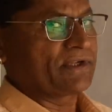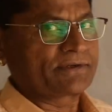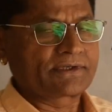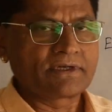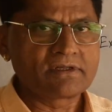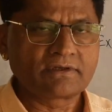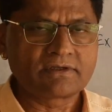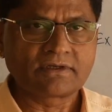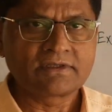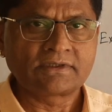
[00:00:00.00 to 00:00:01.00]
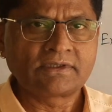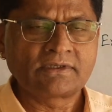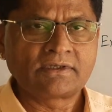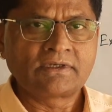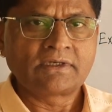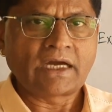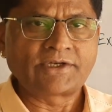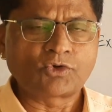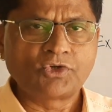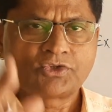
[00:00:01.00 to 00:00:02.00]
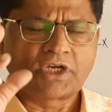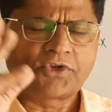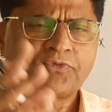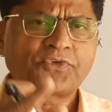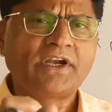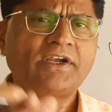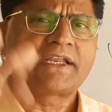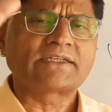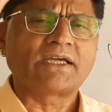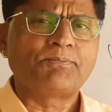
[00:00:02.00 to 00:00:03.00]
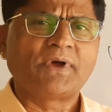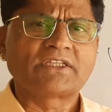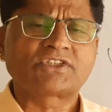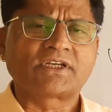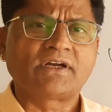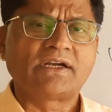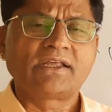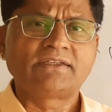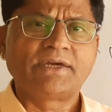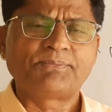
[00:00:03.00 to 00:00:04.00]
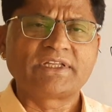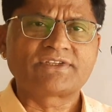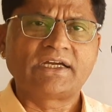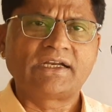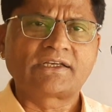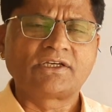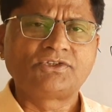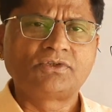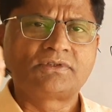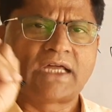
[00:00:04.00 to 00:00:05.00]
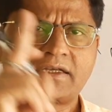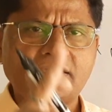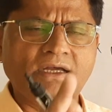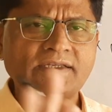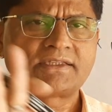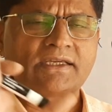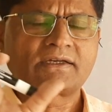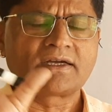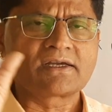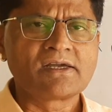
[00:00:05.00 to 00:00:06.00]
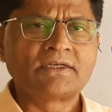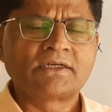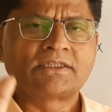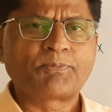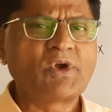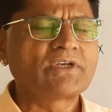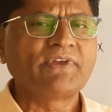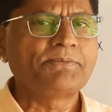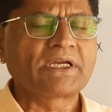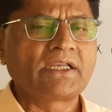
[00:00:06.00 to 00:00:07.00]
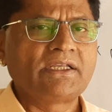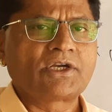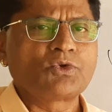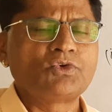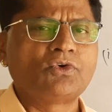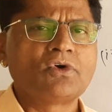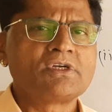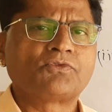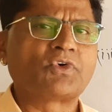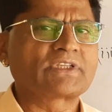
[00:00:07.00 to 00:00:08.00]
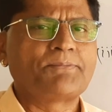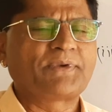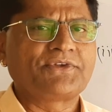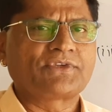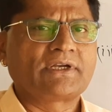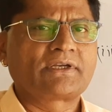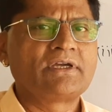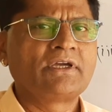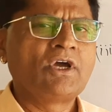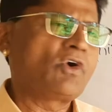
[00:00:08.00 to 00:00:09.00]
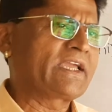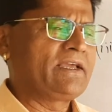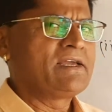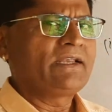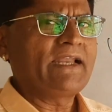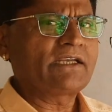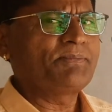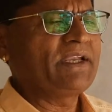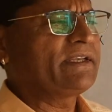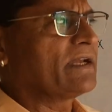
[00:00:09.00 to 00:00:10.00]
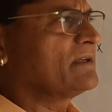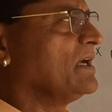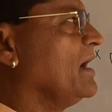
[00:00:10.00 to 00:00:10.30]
set. I told you the different examples regarding the empty set. That I think the point will be clear to you for the empty set. Okay, let me take